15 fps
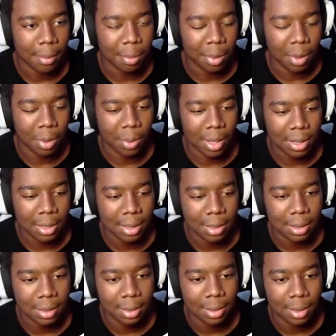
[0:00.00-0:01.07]
Bro, what?
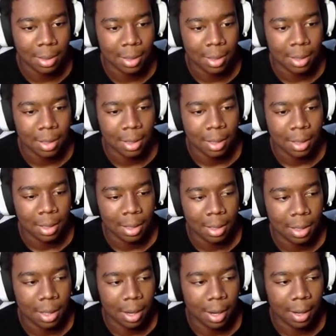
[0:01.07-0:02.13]

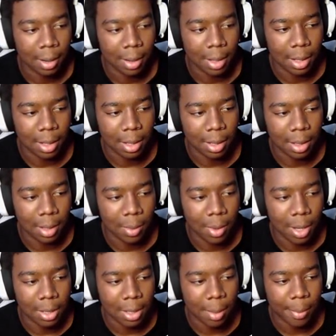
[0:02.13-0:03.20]
Alright, look, look, look,
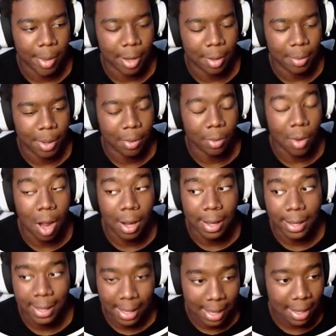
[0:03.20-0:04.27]
watch. I'm about to pick rock
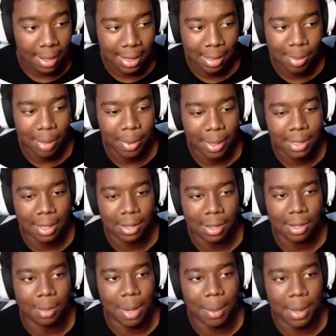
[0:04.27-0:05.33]
again. He's about to pick scissors.
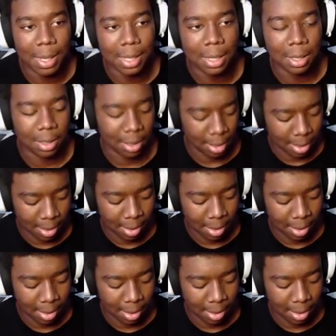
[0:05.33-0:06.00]
He's about to pick scissors.